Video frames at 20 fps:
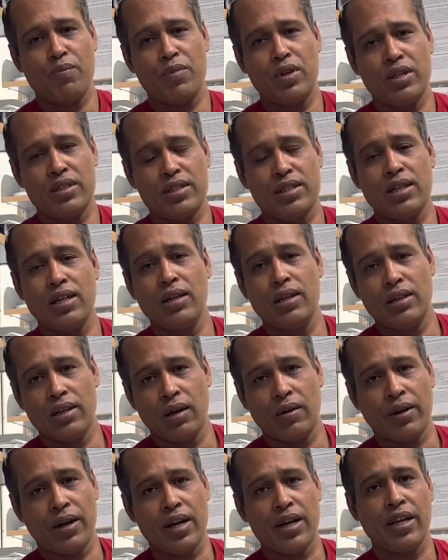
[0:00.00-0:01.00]
still the
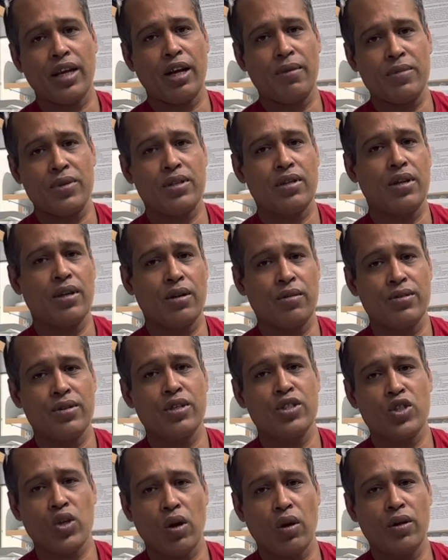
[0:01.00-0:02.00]
organic chemists are
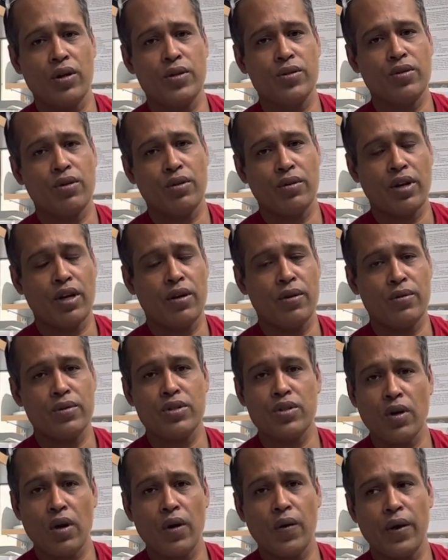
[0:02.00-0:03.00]
using toluene, so you can use
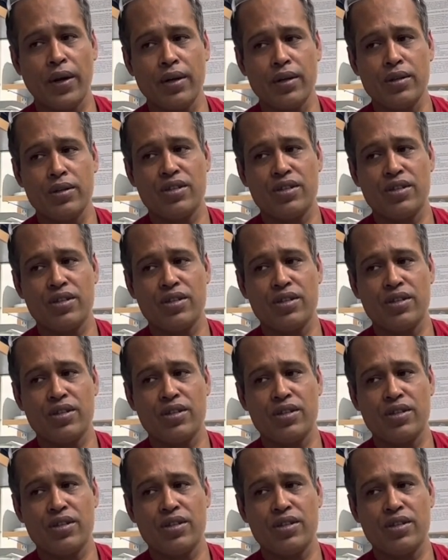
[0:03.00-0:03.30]
toluene.